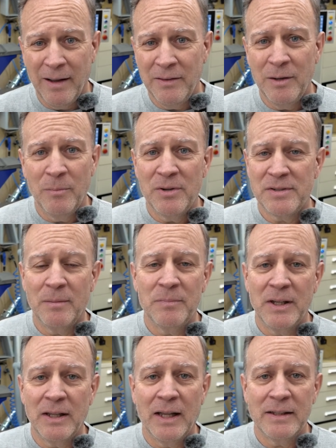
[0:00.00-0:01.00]
on them or
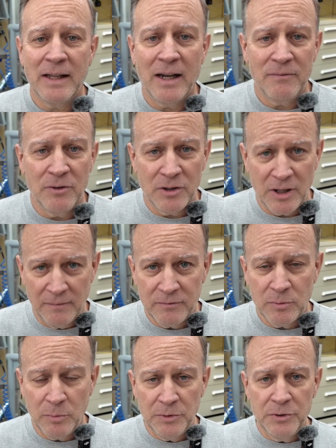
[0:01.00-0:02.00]
something like that if you're
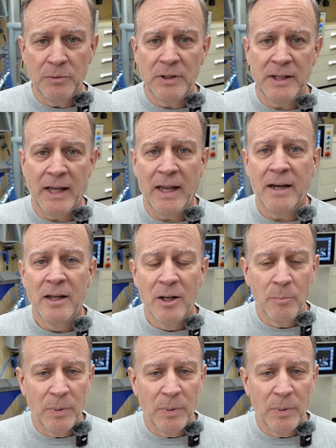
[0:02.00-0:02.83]
comfortable doing that.